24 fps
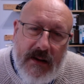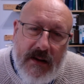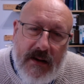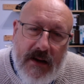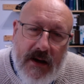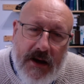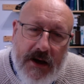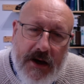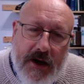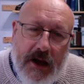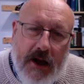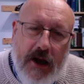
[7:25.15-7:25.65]

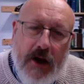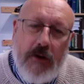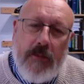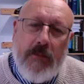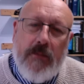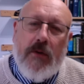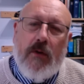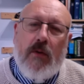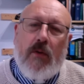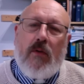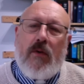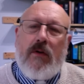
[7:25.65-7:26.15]
And I hope
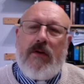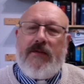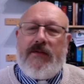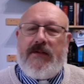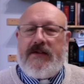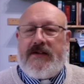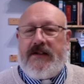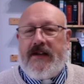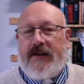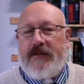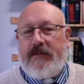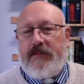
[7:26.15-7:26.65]
that all of
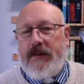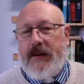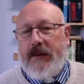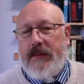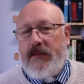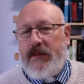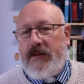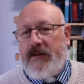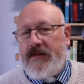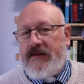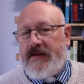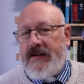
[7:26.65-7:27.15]
us have people
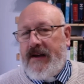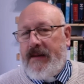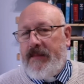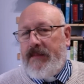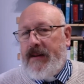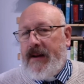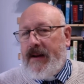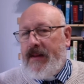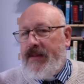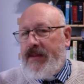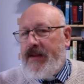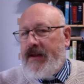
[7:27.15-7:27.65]
that say
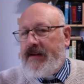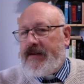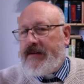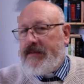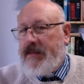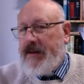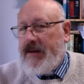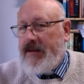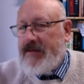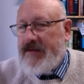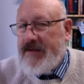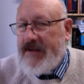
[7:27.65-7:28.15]
bad things
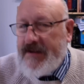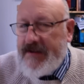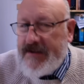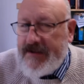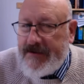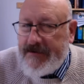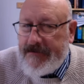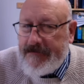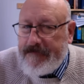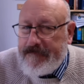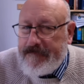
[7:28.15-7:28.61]
about us.